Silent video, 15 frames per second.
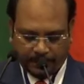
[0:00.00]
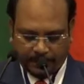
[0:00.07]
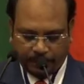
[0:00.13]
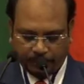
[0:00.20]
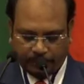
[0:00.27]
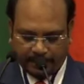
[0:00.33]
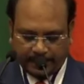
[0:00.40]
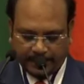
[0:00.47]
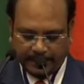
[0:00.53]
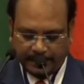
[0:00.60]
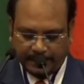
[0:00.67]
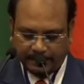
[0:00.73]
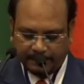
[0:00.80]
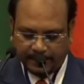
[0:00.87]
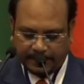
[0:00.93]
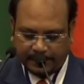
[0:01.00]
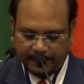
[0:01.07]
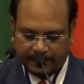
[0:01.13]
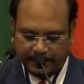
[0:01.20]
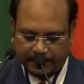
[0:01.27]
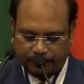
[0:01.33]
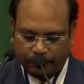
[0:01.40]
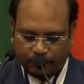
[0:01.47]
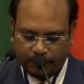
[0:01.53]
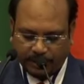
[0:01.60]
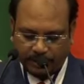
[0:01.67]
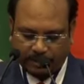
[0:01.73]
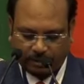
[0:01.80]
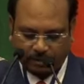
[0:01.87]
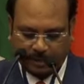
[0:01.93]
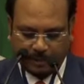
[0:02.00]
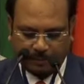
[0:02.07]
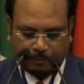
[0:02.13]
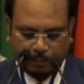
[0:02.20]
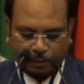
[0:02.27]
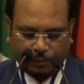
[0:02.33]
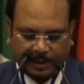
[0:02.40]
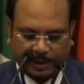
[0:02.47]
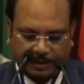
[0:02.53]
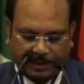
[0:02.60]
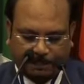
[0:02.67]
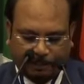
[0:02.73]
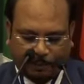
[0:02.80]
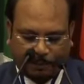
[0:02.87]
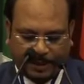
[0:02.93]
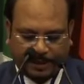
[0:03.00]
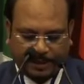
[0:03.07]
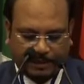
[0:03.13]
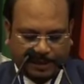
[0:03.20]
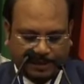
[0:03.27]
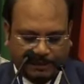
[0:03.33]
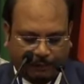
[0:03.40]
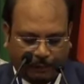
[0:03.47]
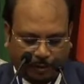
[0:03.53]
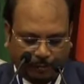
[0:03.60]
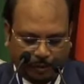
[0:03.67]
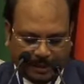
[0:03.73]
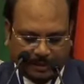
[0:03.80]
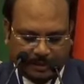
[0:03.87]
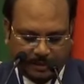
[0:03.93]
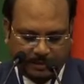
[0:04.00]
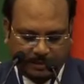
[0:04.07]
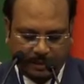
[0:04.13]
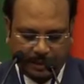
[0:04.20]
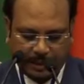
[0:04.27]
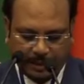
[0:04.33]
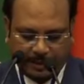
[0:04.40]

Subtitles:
Nutraceutical researchers focus on the improving the properties and the formulation.